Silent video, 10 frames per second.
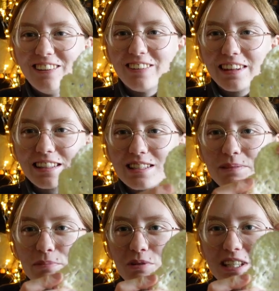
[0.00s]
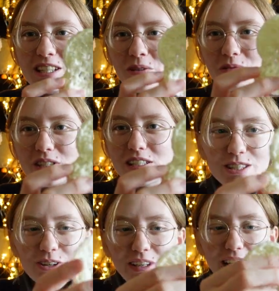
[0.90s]
Look at this spooky ghost.
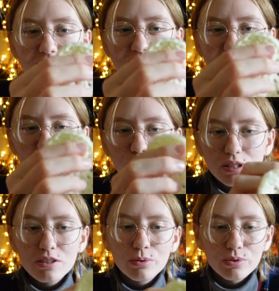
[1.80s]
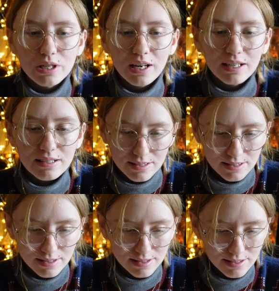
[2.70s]
It's gonna get its spooky ghost
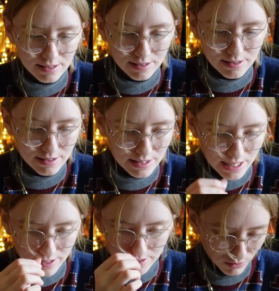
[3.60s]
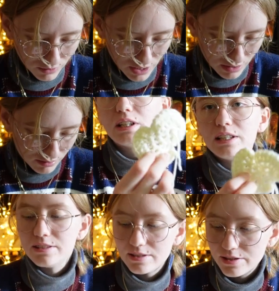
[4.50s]
eyes in the end. But for now,
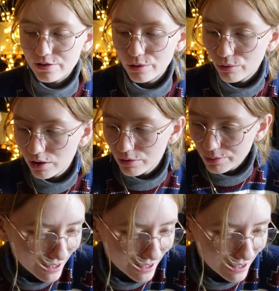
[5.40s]
it's a snow globe,